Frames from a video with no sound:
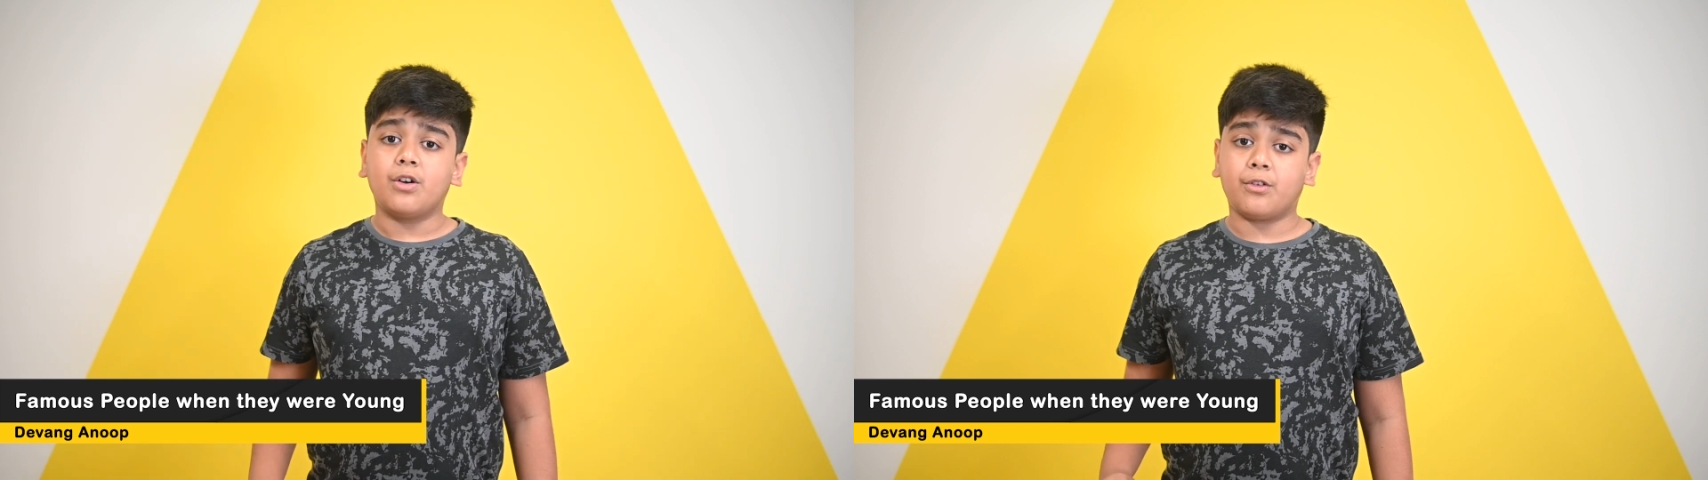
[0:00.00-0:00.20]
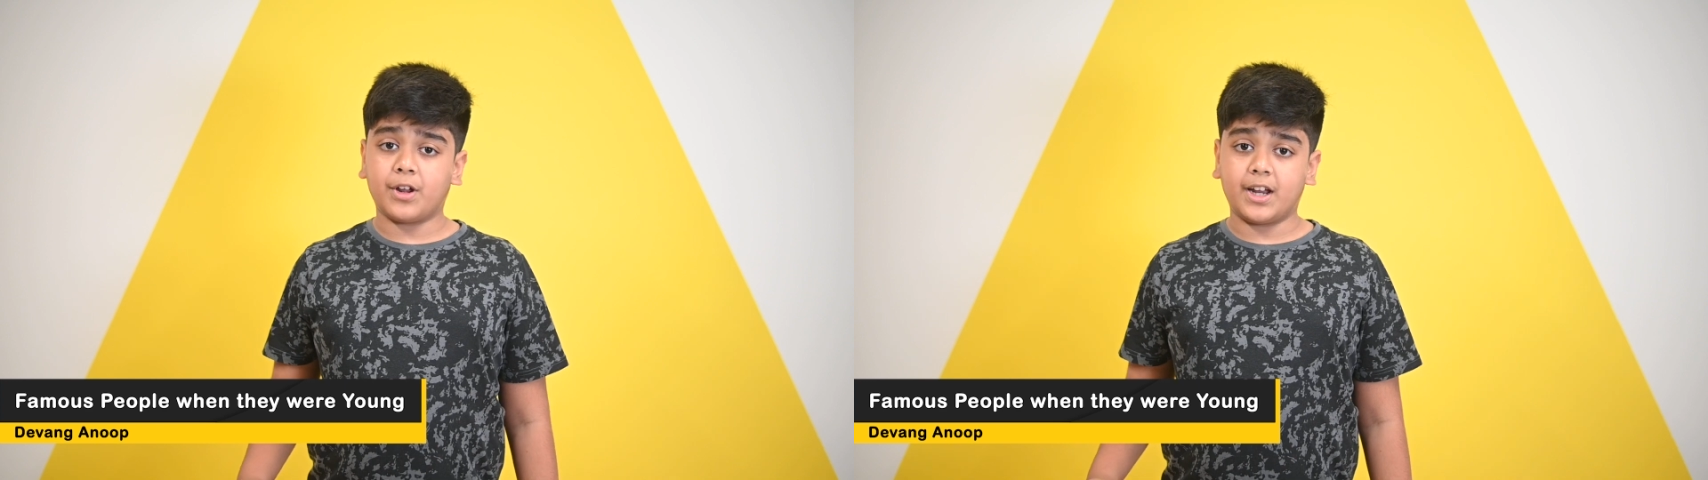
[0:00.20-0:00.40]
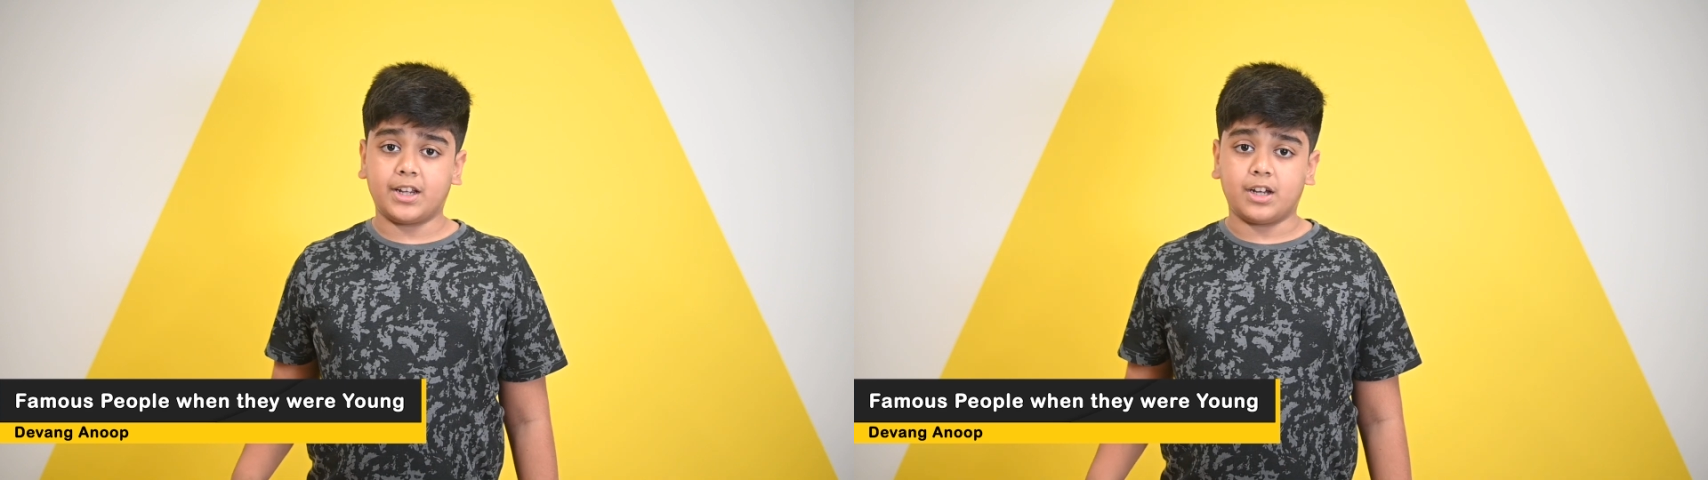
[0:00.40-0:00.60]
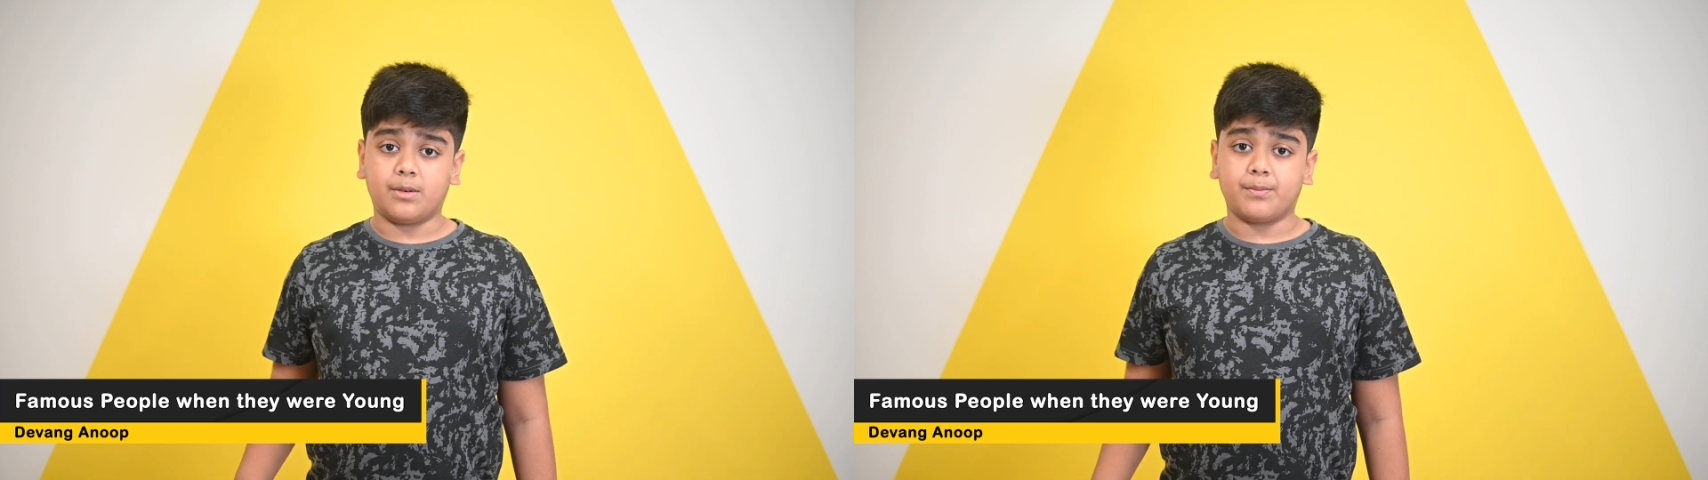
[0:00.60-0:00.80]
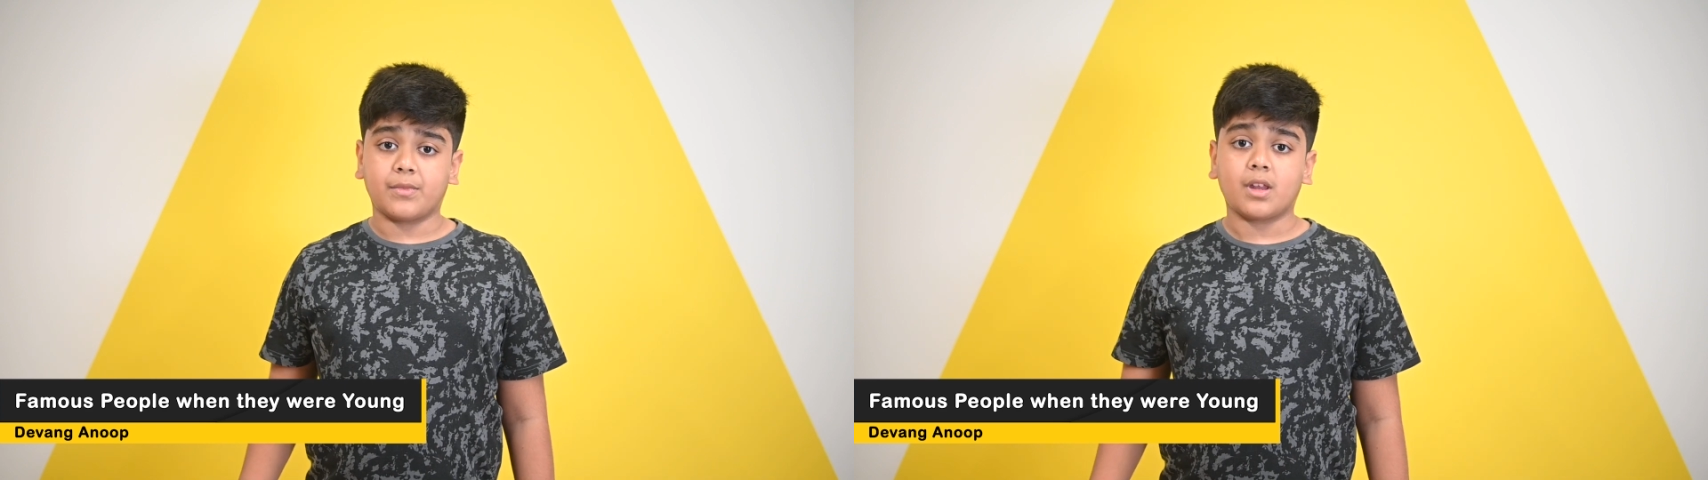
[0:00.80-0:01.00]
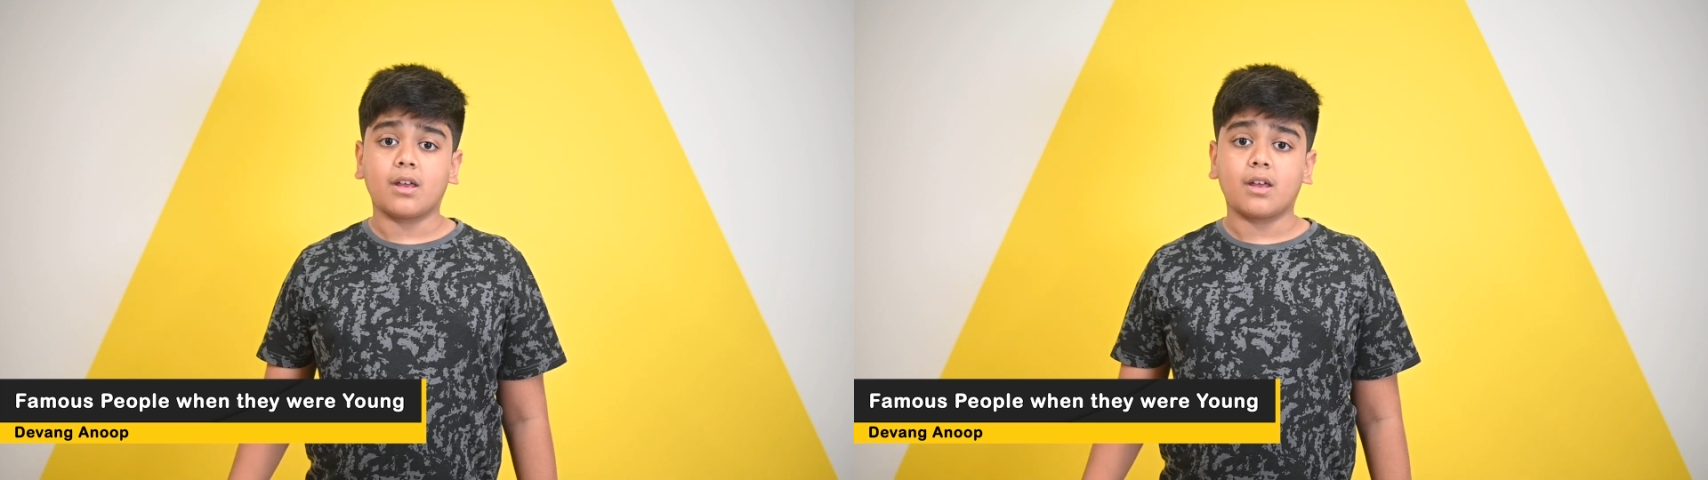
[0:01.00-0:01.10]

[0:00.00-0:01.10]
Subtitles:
radium